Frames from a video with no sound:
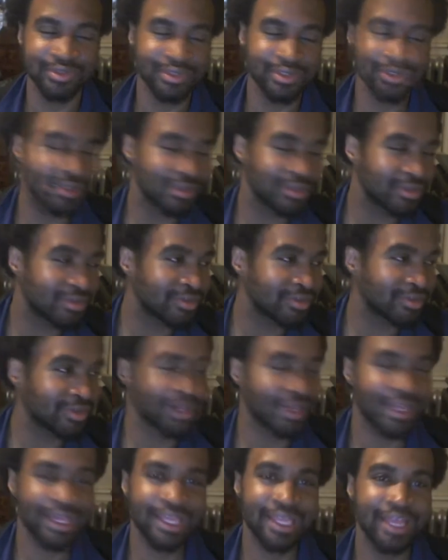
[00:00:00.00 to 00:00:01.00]
Well,
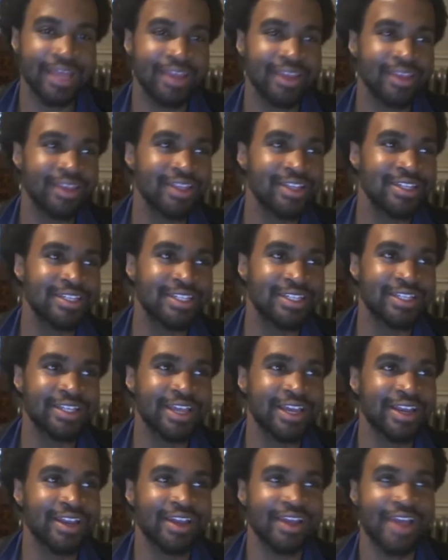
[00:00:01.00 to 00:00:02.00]
I
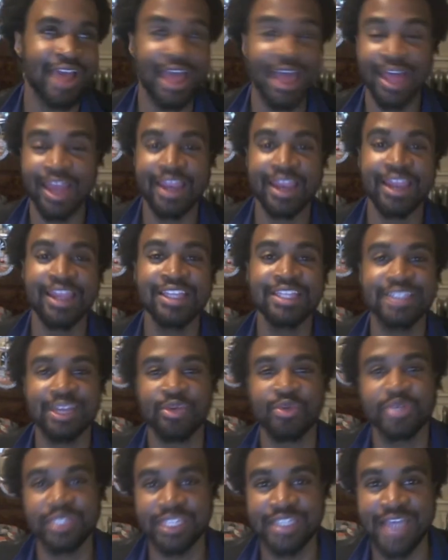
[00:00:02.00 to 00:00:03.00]
don't
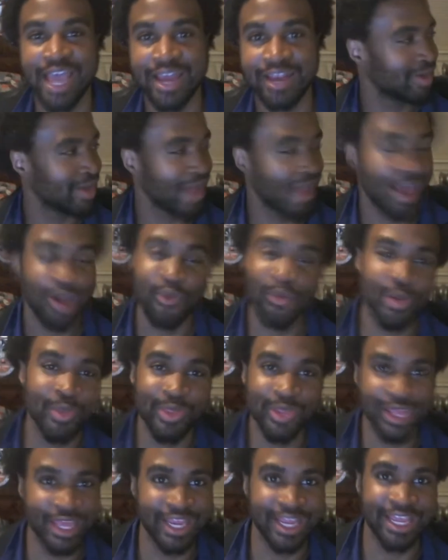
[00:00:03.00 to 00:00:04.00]
want
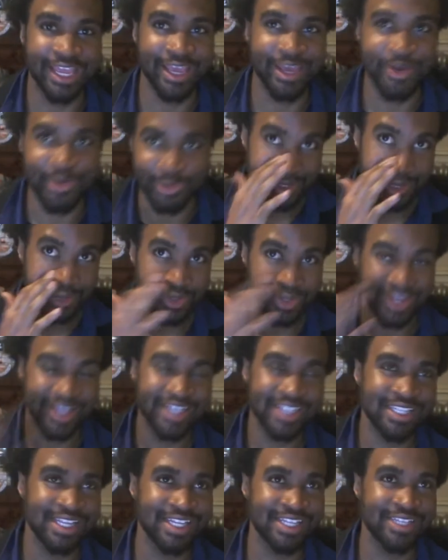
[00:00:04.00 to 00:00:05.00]
him to get killed. So I
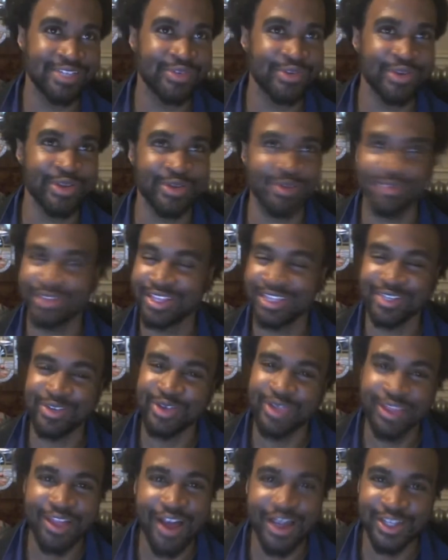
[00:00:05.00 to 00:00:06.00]
guess that's the only
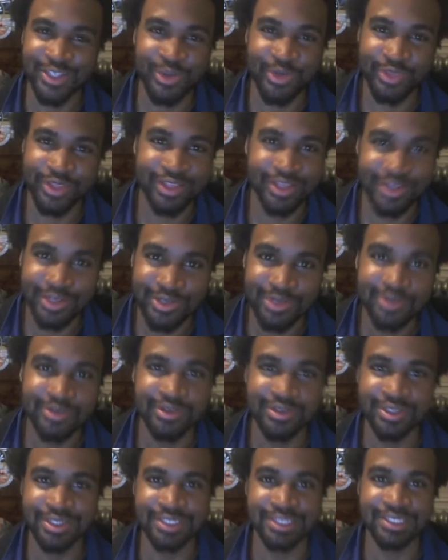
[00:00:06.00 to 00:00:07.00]
logical thing to
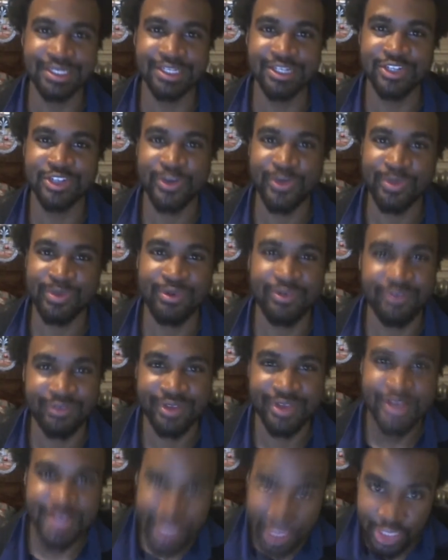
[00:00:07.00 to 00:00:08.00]
do is to
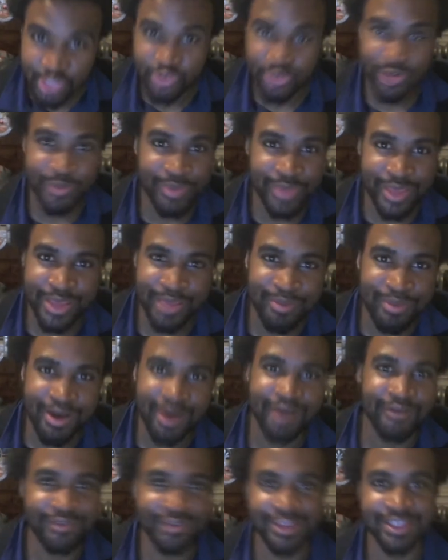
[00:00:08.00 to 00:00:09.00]
strip him
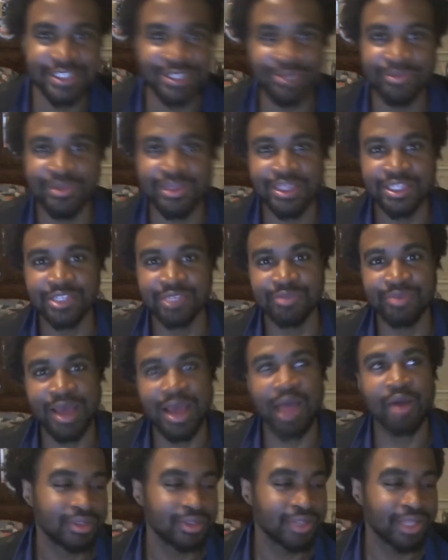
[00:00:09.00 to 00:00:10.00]
of his amazing
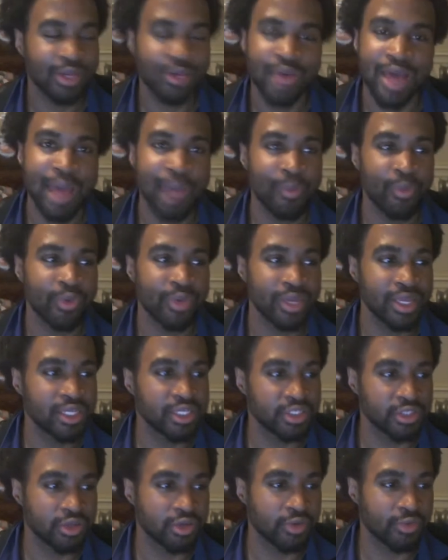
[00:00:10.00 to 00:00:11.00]
power. Like what happened with
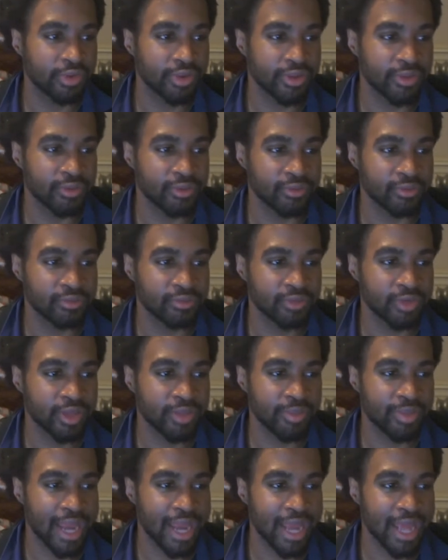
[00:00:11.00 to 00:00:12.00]
Ichigo when he
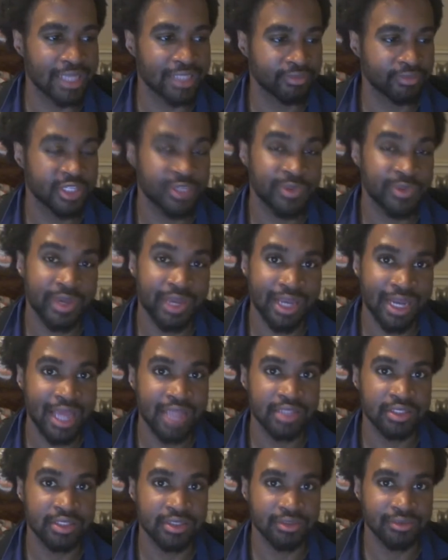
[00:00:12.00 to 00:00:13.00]
beat Aizen. Speaking of
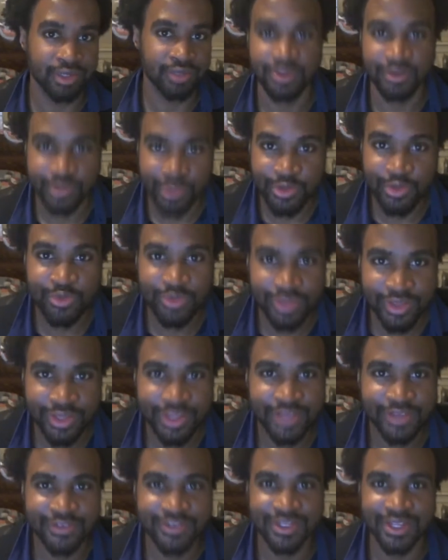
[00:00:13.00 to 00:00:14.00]
Aizen, right? Do you
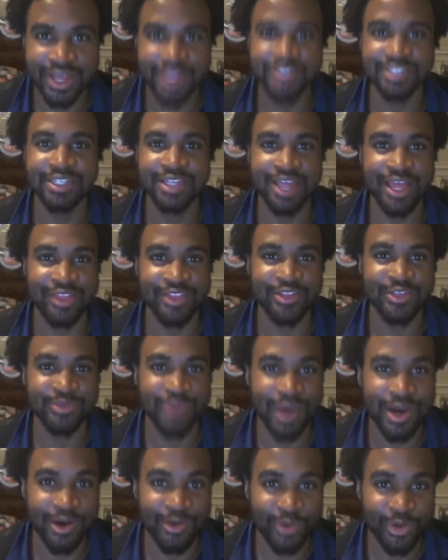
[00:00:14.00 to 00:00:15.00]
think if Sanjin had this
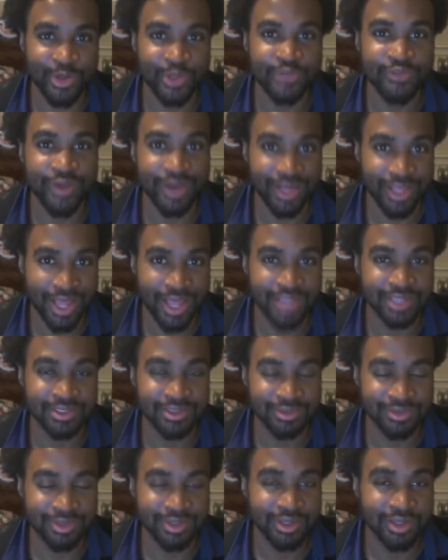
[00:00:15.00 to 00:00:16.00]
power when he was fighting
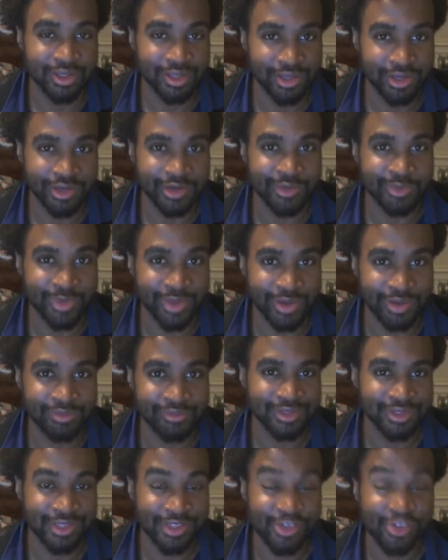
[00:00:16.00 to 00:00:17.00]
Aizen, he could have beat
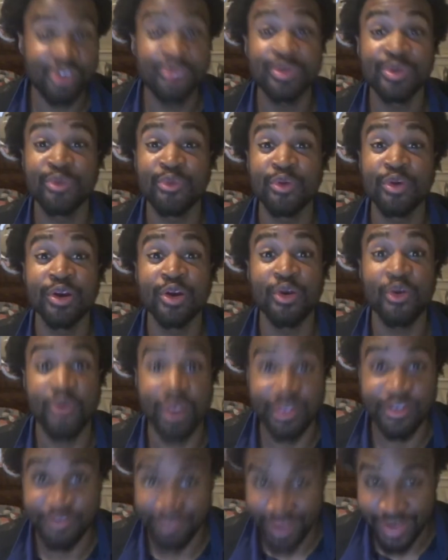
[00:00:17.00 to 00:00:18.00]
him? It would have been one
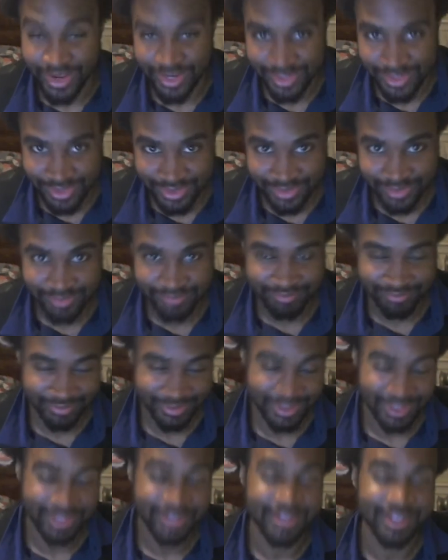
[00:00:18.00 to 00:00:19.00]
great fight,
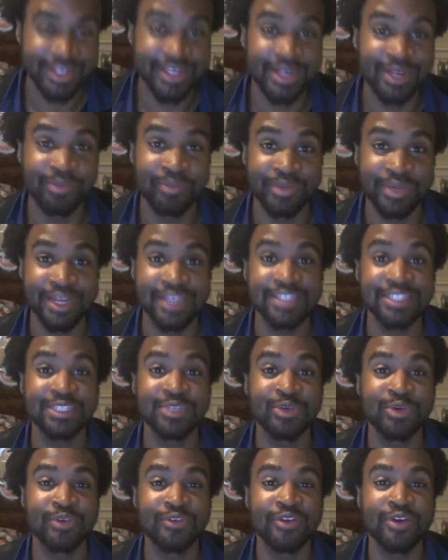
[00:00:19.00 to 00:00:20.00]
but I
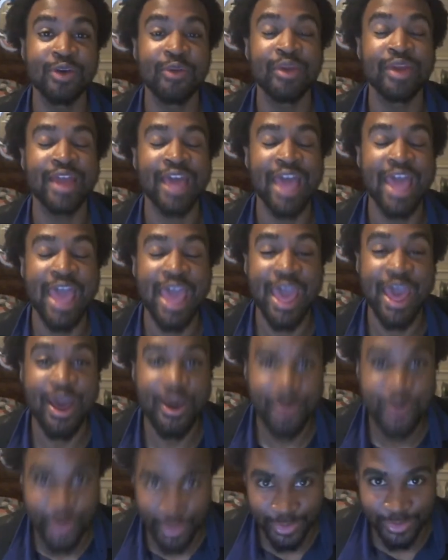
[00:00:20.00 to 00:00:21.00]
still would have gone with
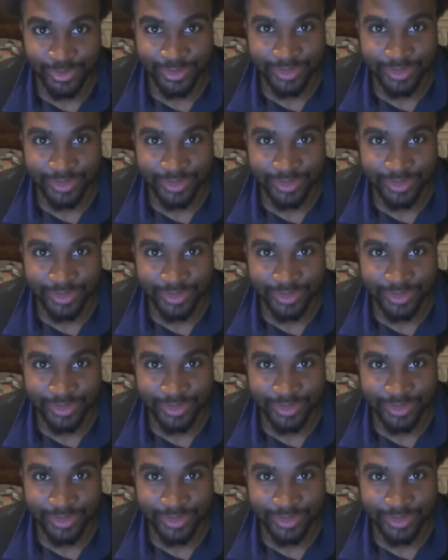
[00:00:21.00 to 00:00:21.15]
hell no.